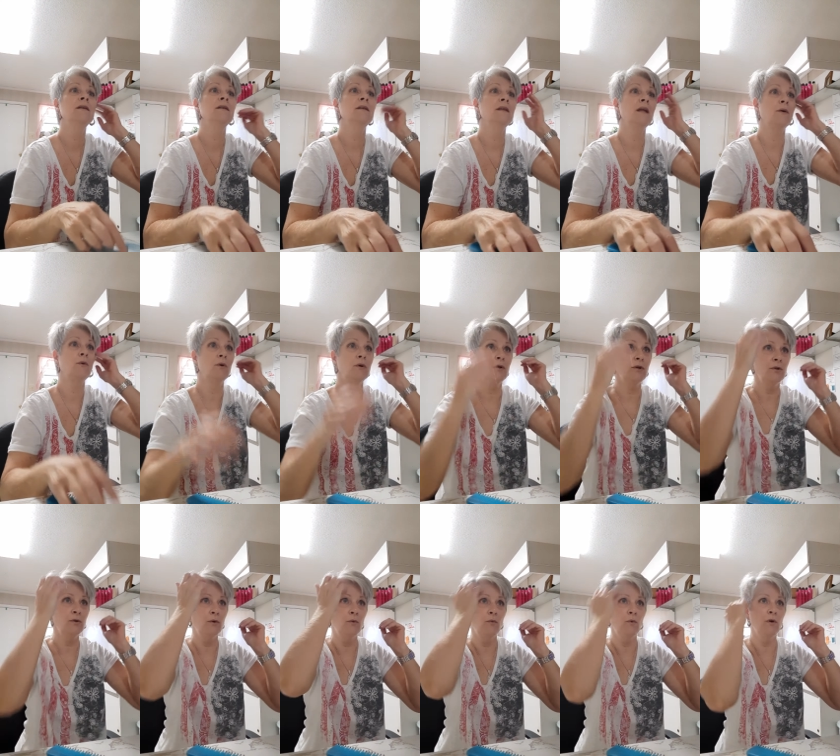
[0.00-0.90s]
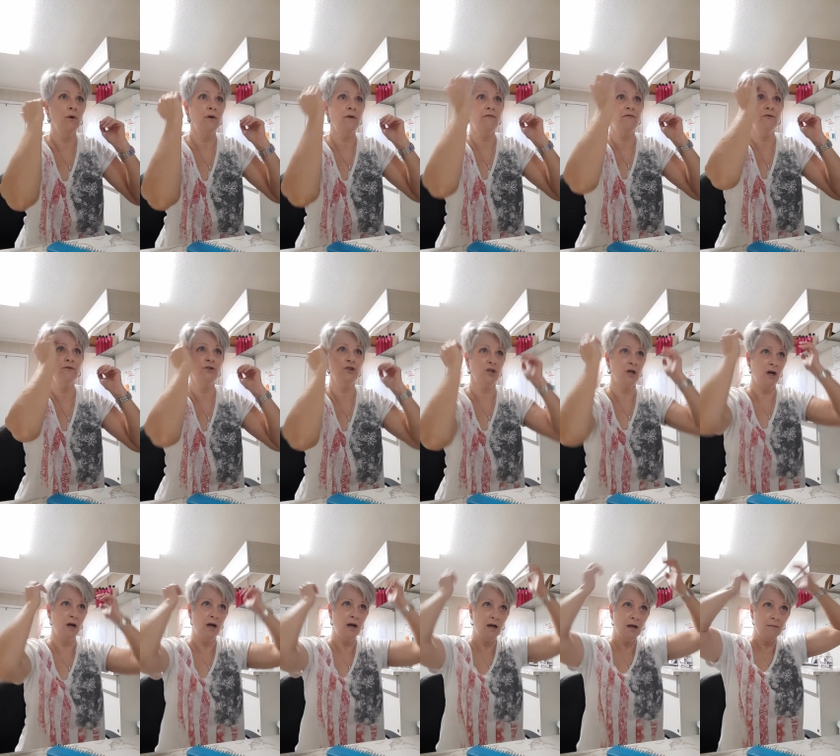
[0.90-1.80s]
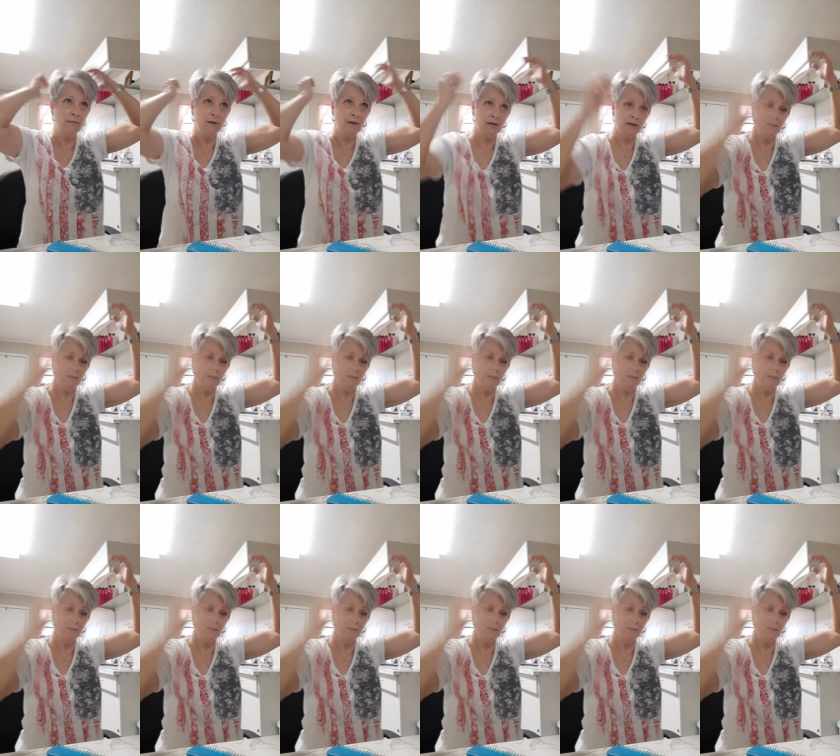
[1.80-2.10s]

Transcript: They will do a wonderful job.